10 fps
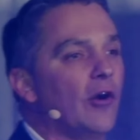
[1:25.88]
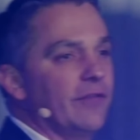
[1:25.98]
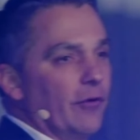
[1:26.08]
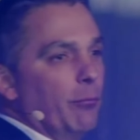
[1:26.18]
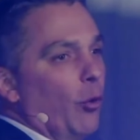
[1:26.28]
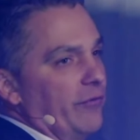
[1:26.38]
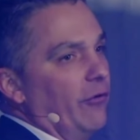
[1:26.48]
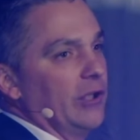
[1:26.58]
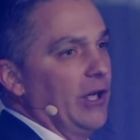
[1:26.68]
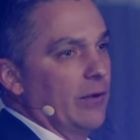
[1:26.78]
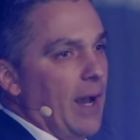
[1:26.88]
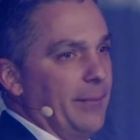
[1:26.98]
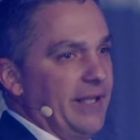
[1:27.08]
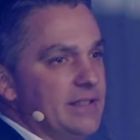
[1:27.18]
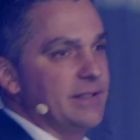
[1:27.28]
different portfolio
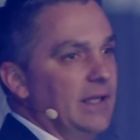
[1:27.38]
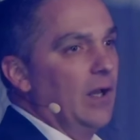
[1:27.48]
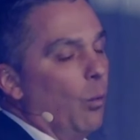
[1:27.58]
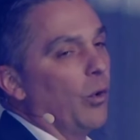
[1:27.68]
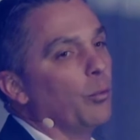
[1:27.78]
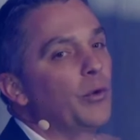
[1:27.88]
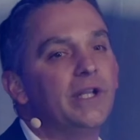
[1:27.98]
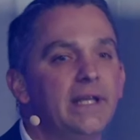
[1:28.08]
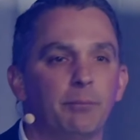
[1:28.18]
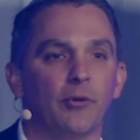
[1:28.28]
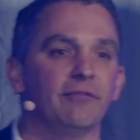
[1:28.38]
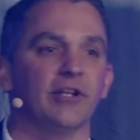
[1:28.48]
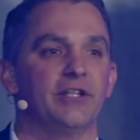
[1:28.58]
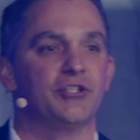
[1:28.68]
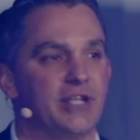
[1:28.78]
companies. We're really privileged